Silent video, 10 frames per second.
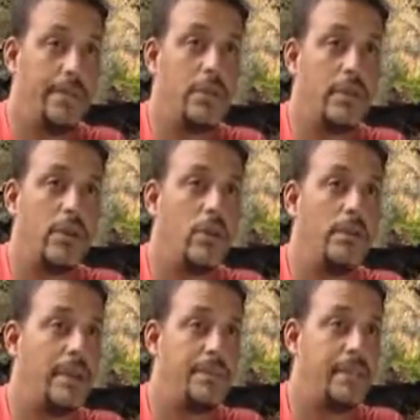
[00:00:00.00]
am going
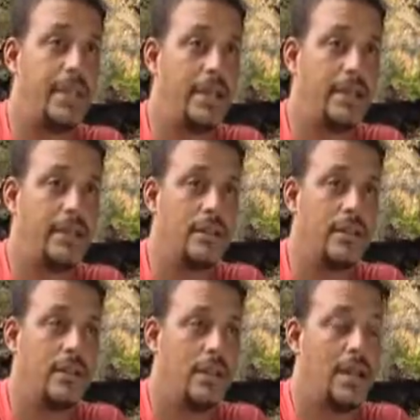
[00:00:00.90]
home empty-handed.
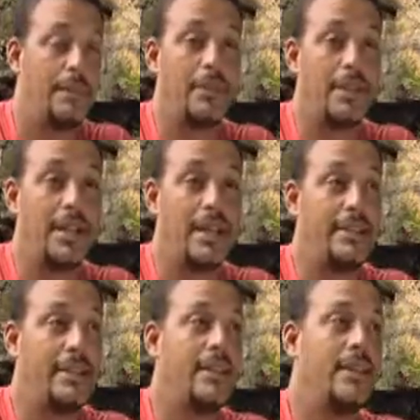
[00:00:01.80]
I'm
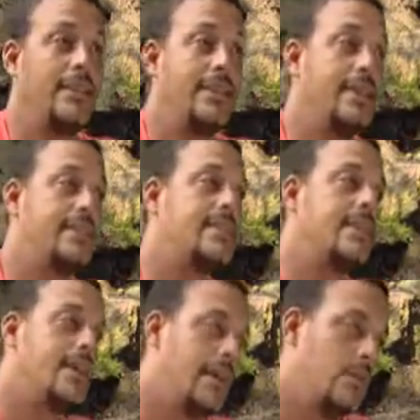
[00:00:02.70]
glad that
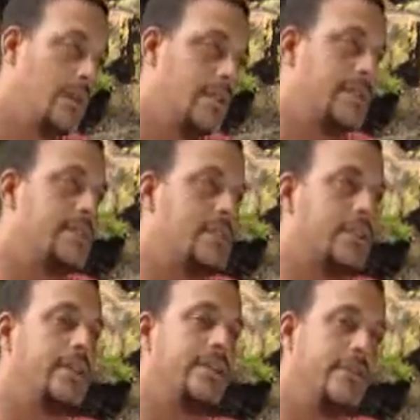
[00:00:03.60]
I went and
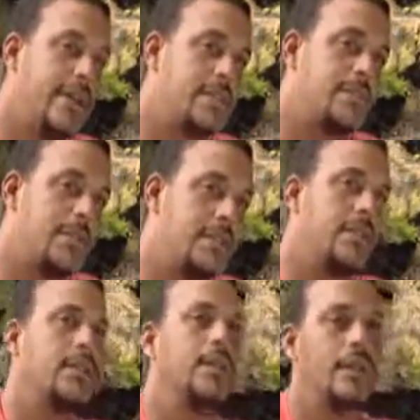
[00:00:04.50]
took an investment
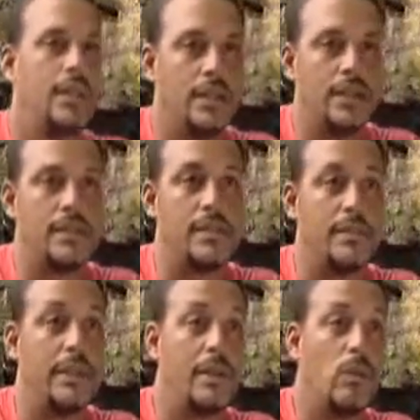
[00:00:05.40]
into
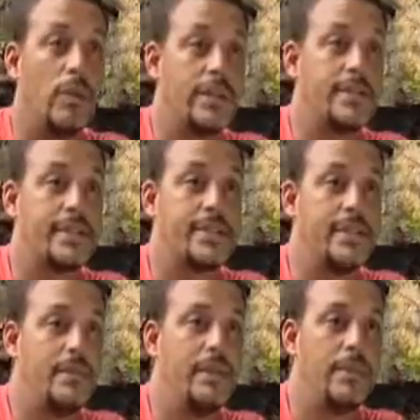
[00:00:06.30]
being 1 in
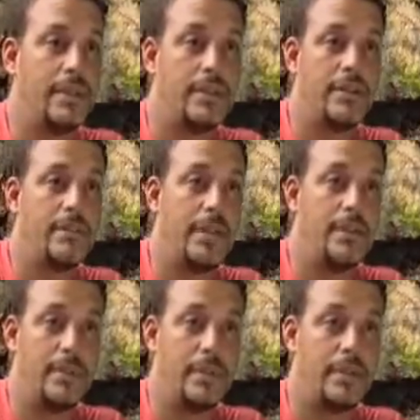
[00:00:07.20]
16 people that could have
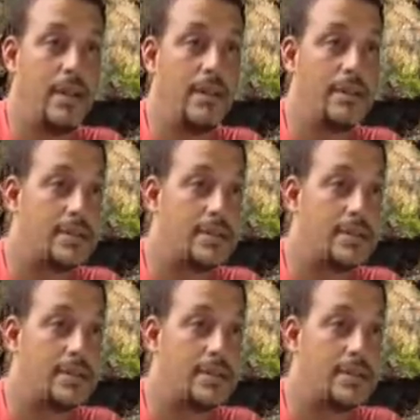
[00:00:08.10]
made $1 million,